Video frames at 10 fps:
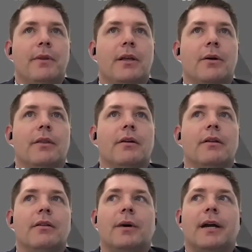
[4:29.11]
you know, in
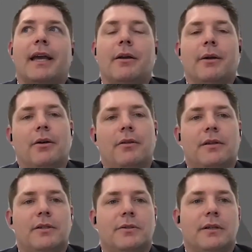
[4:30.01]
the Waikato Health
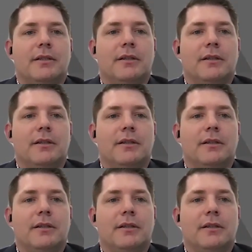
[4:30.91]
District,